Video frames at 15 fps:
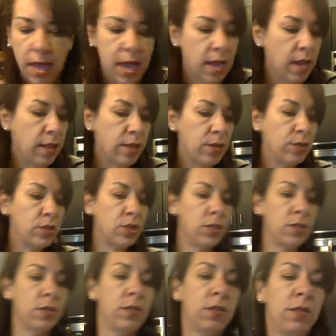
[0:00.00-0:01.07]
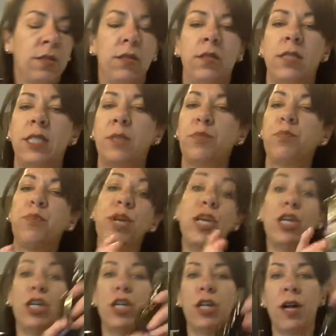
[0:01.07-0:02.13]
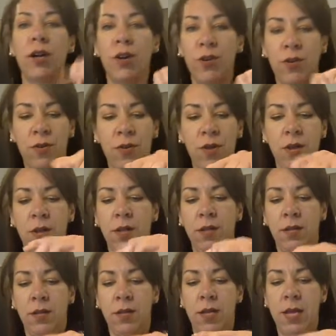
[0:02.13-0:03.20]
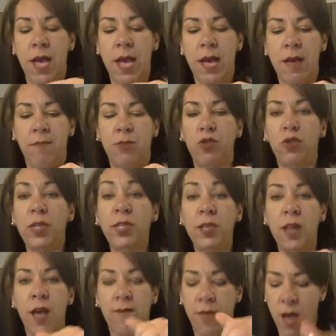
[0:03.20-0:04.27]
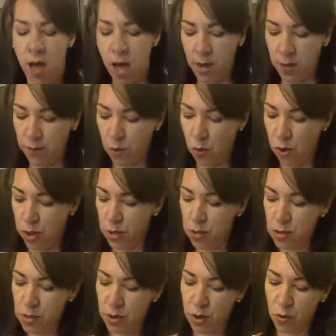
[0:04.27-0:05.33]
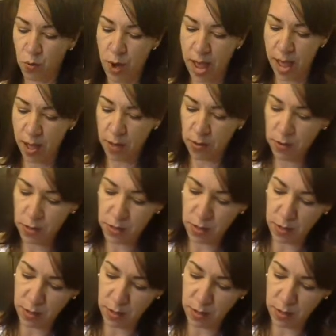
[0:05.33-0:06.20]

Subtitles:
And a little sprinkle or drizzle of olive oil around.